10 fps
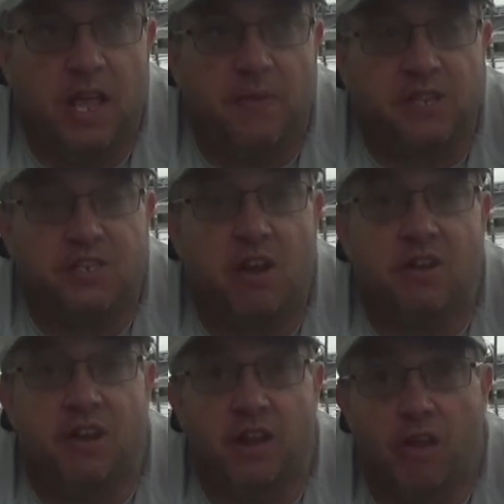They
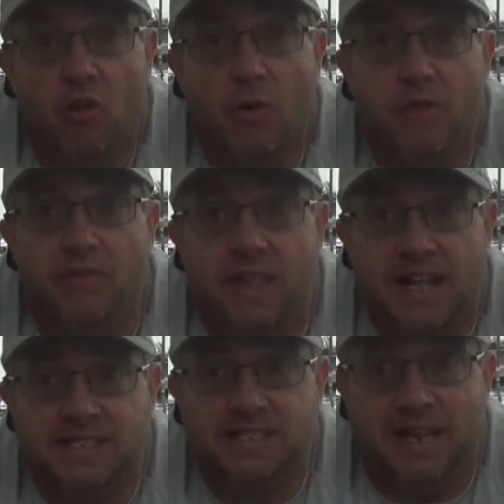started another one
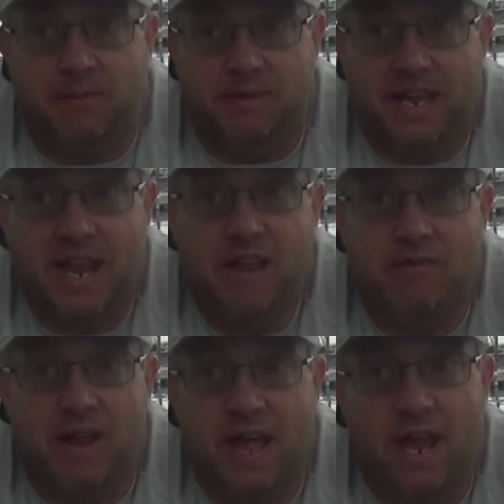that same day,
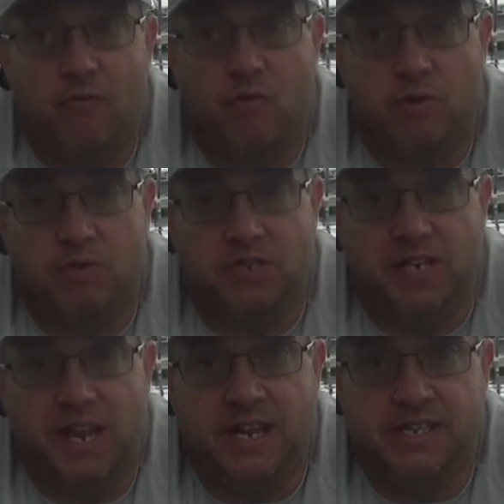right out of where we're
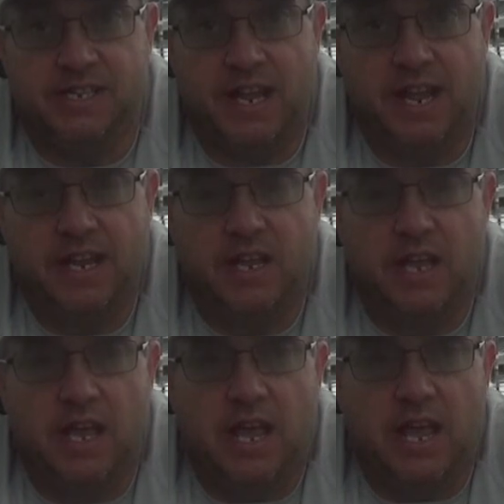staying today,
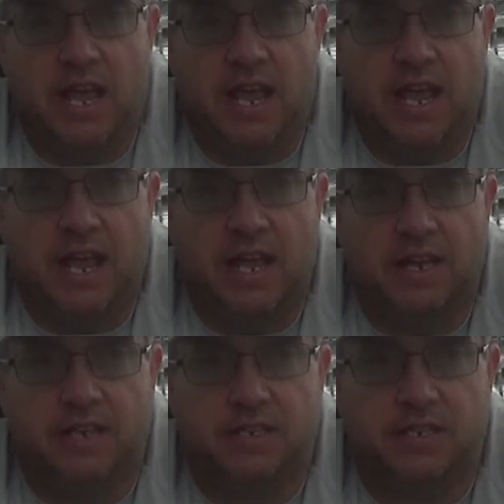
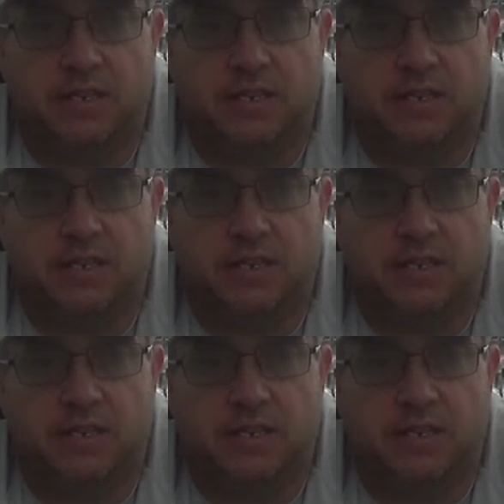and